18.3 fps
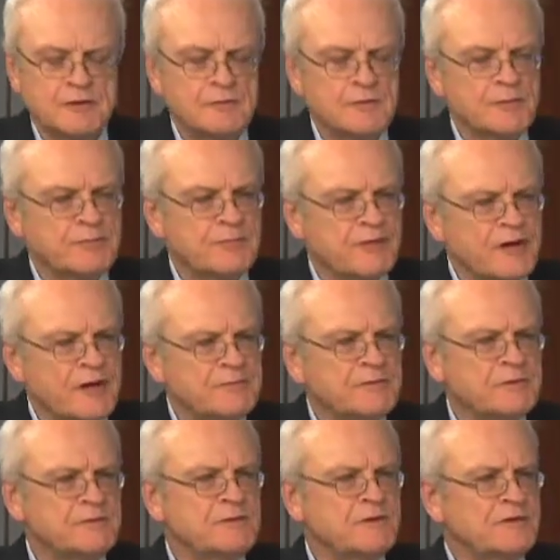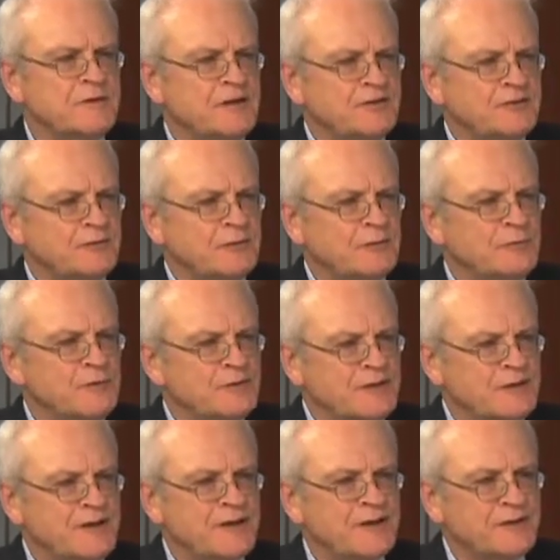them are private and they're nice to
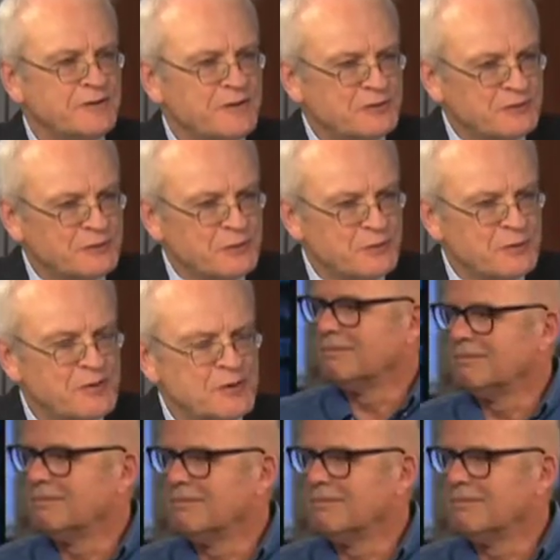look at on a tour, mm -hmm.